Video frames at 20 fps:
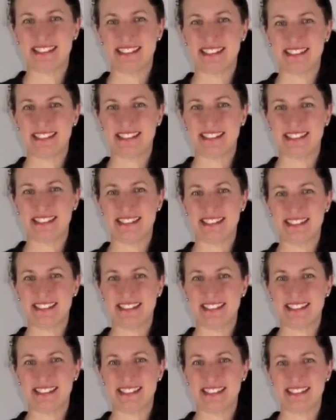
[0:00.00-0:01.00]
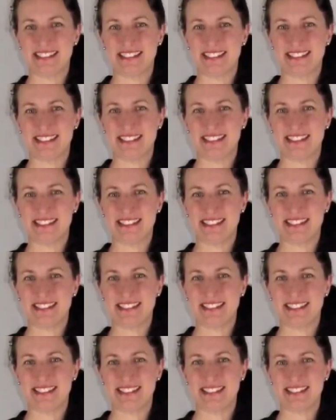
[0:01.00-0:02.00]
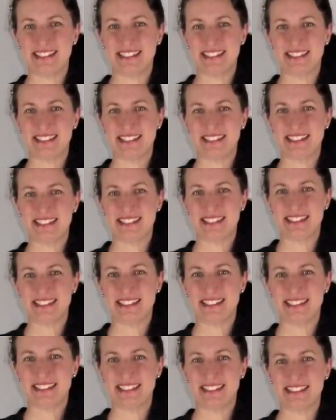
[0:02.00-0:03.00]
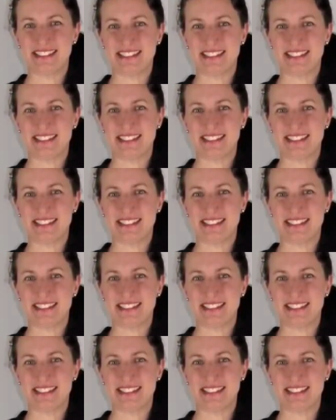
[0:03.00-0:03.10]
No one is speaking in this clip.